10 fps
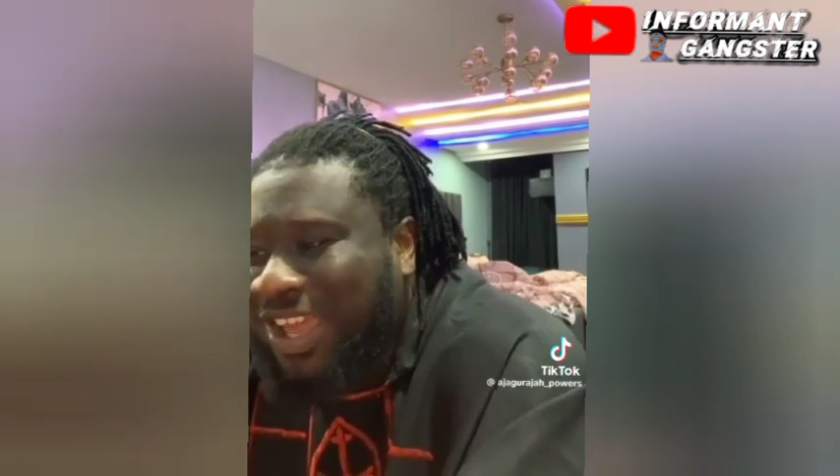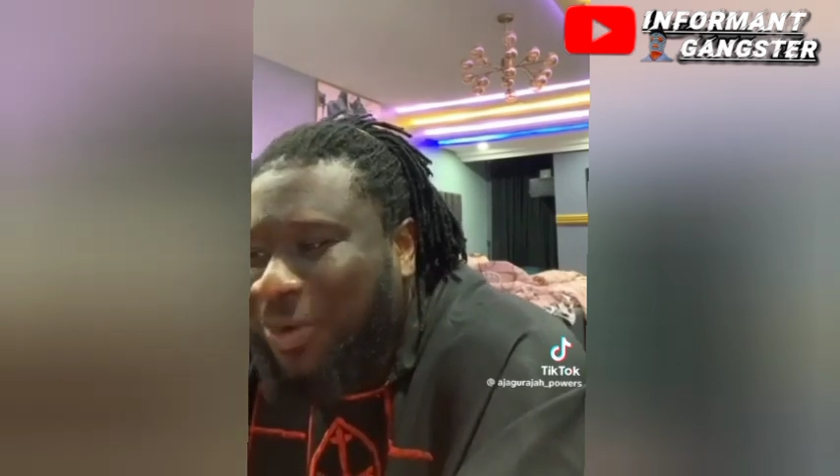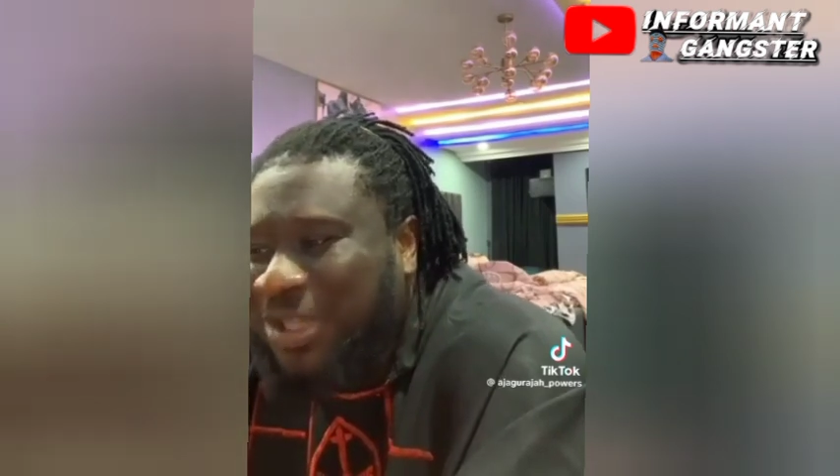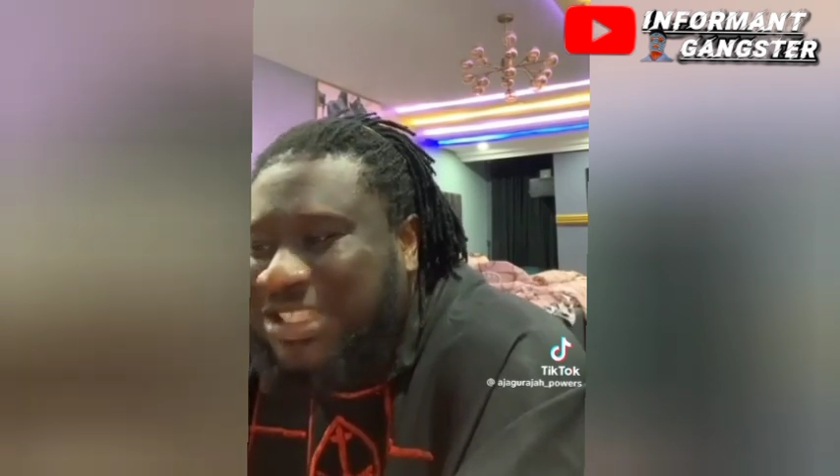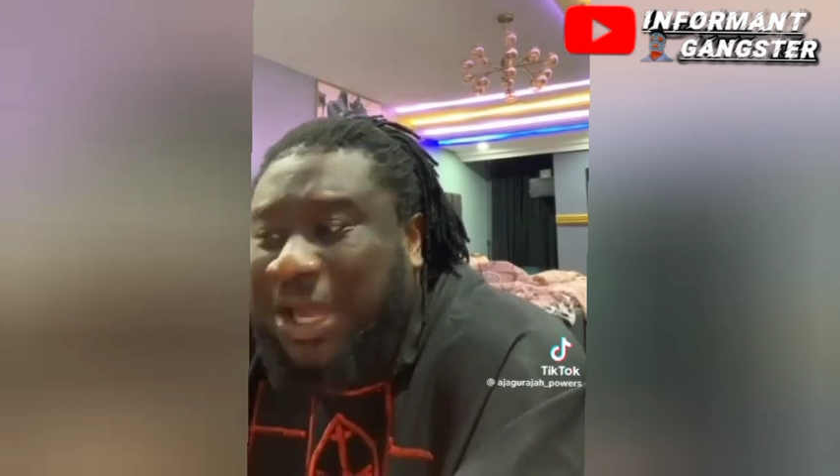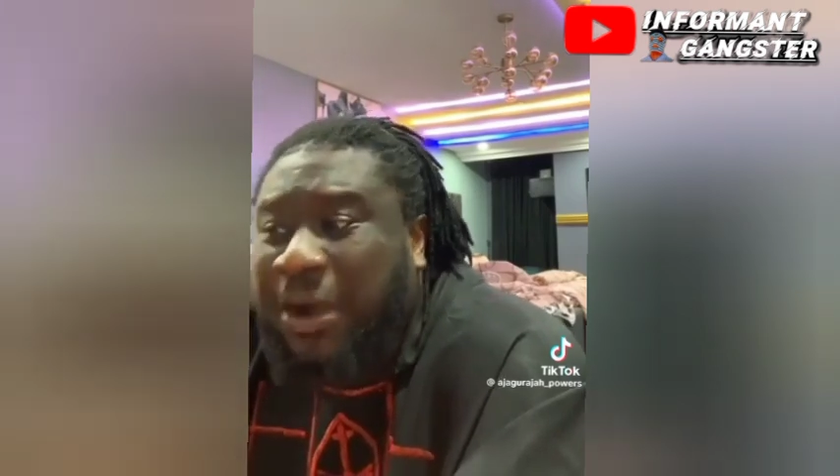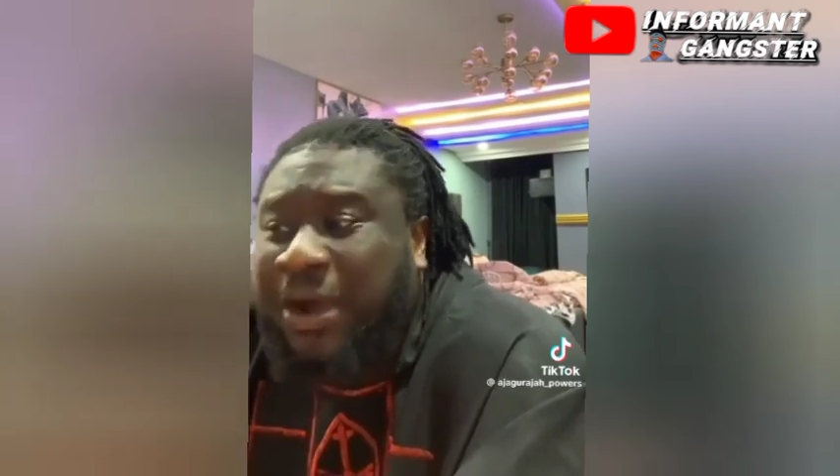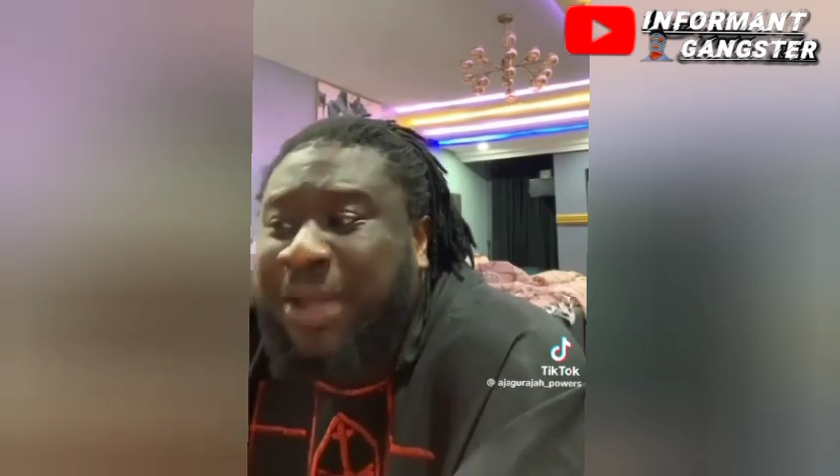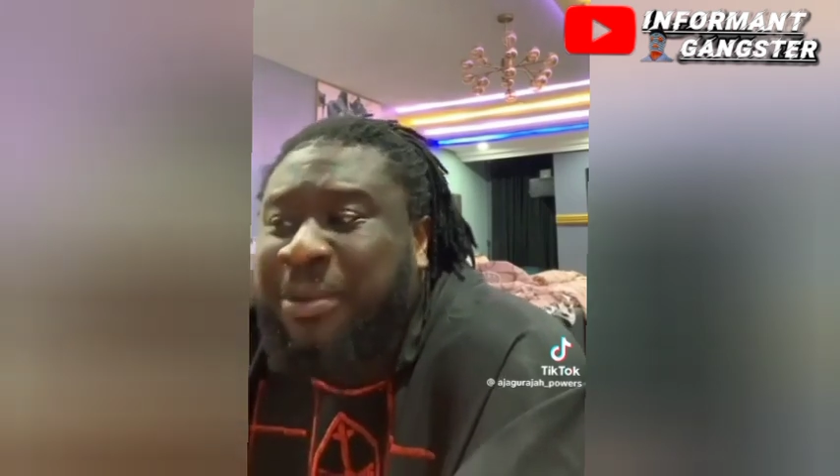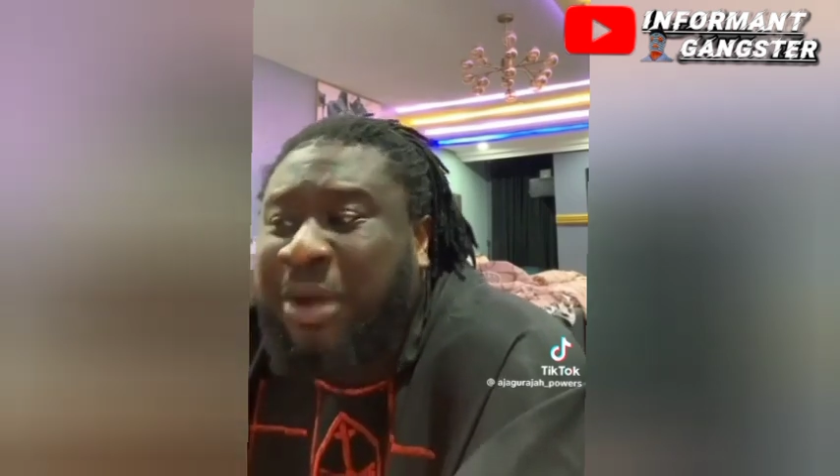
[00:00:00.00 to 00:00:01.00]
A ooska,
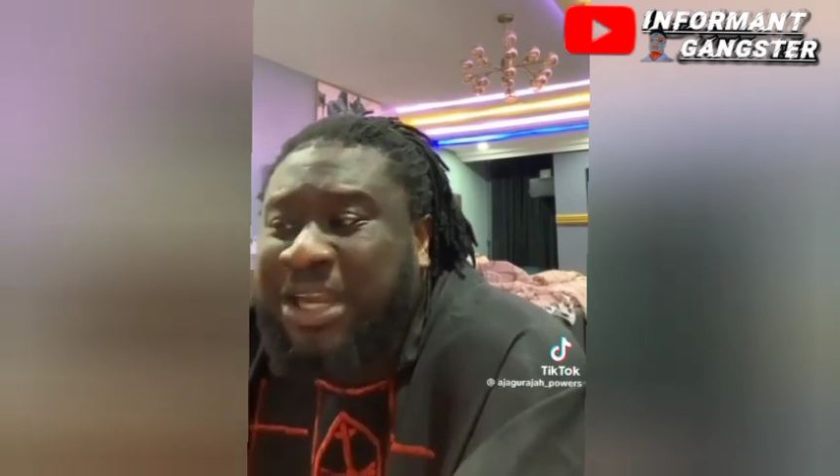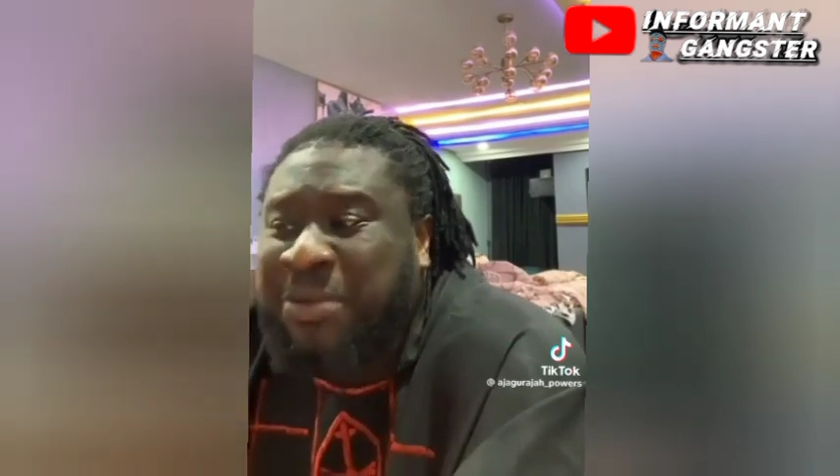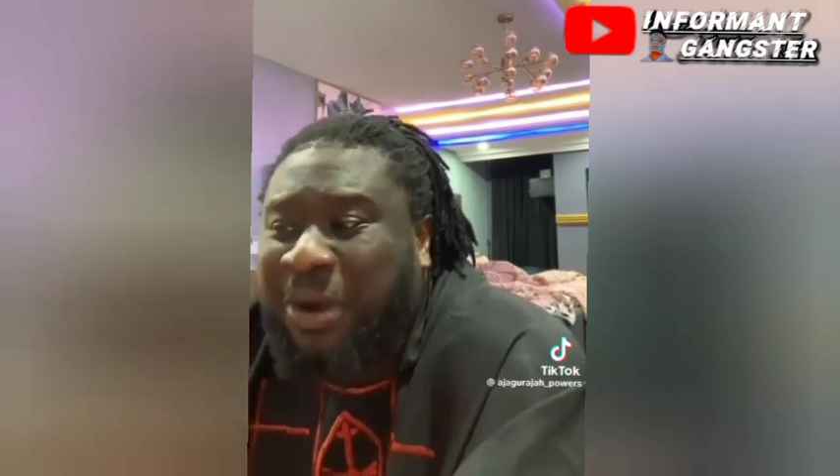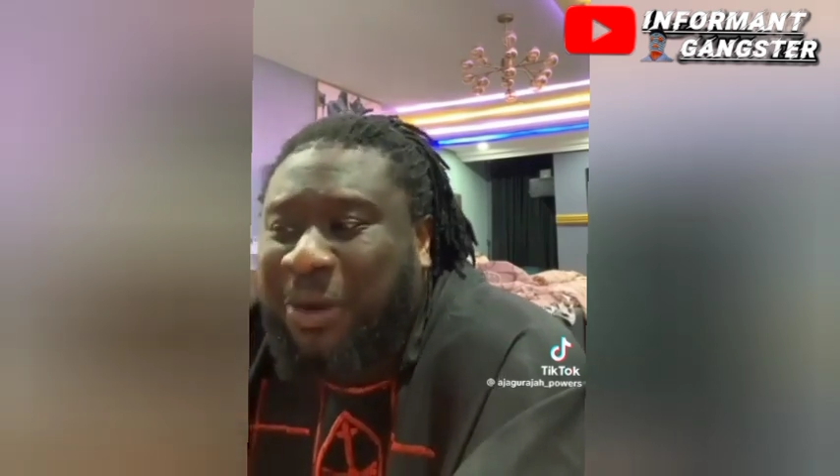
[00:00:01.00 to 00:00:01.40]
oh, that be muddy